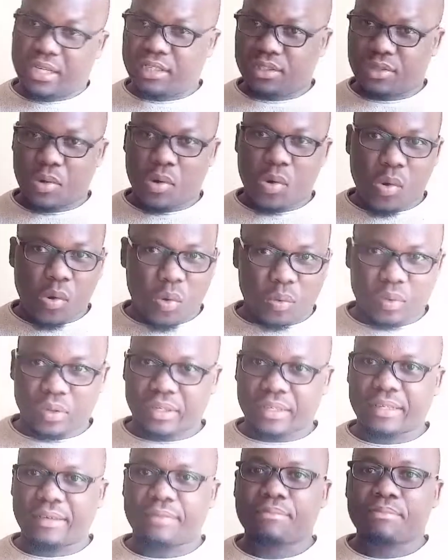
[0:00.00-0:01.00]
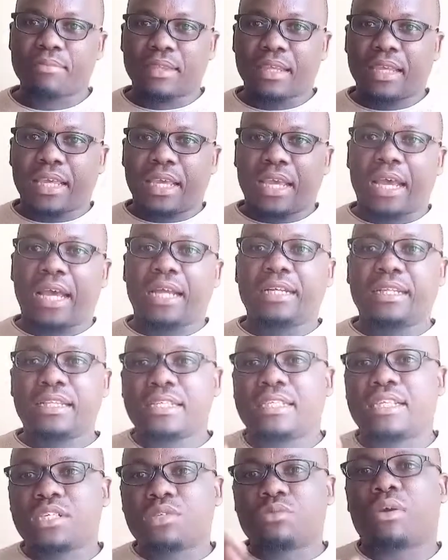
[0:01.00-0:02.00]
and on. And
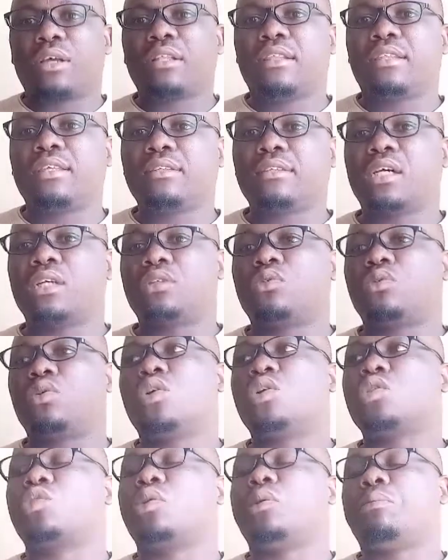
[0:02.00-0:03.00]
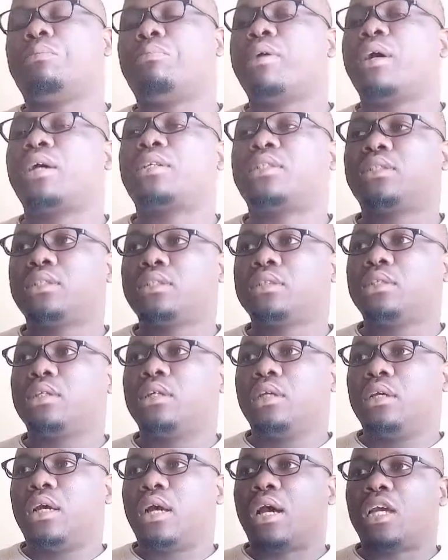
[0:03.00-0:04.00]
this is one thing that will also impact
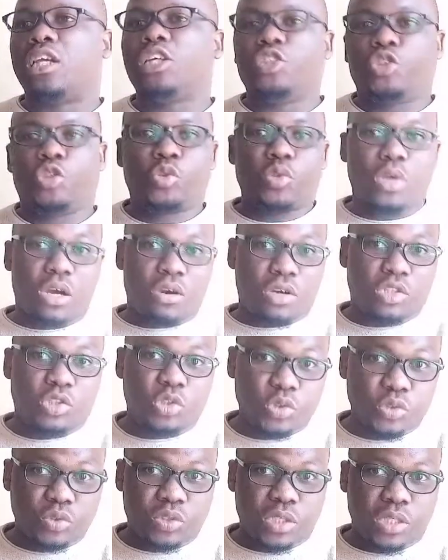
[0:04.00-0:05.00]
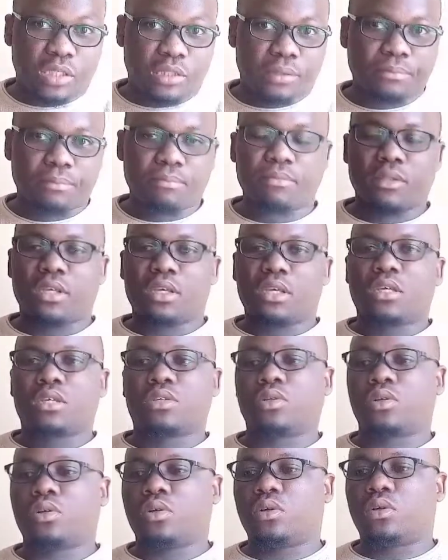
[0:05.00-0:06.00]
into our children.
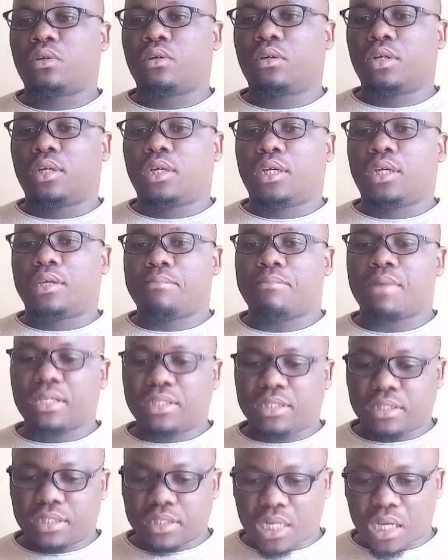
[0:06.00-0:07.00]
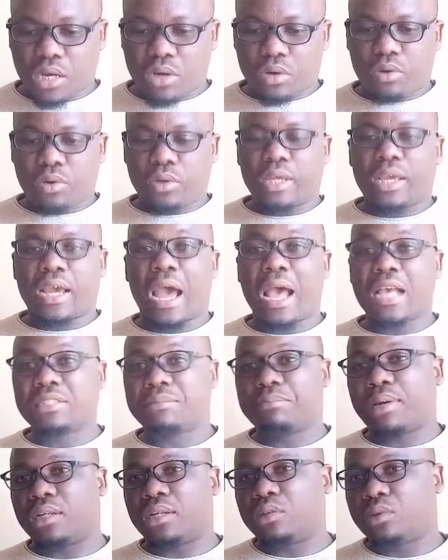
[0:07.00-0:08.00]
So imagine now a
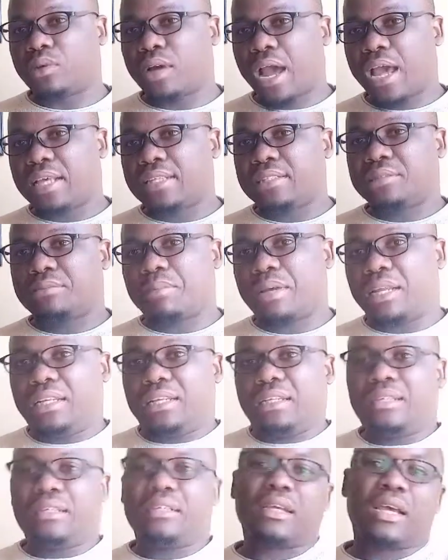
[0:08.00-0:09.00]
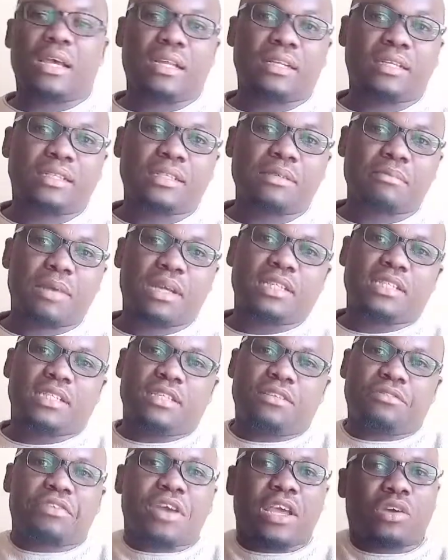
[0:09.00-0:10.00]
husband who hides money. And
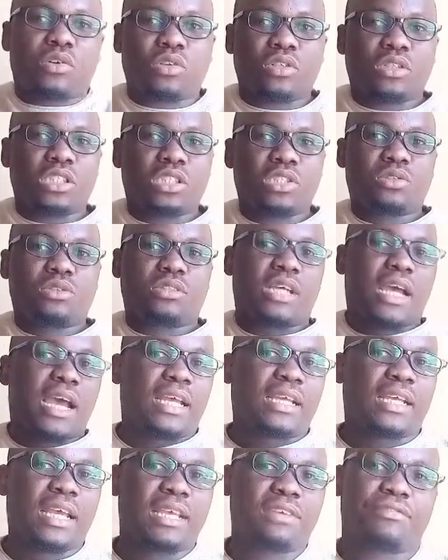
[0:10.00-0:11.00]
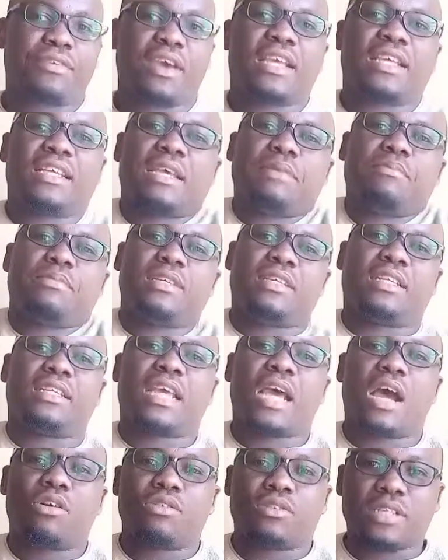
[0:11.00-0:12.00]
imagine if I continued,
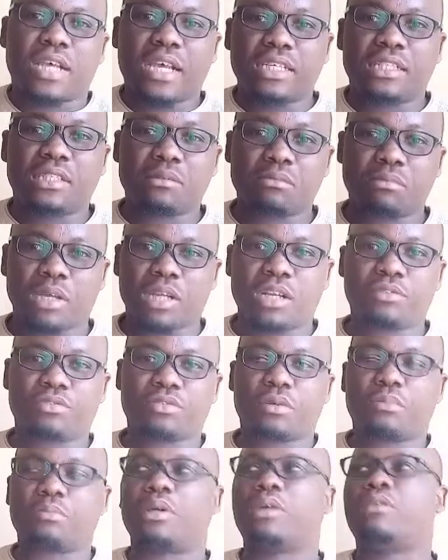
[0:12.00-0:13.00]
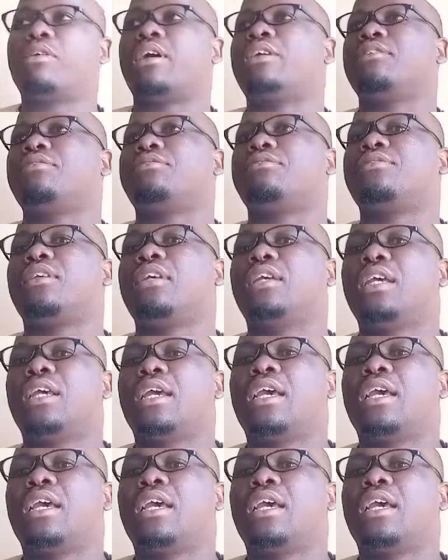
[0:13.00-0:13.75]
I was hiding money from my wife.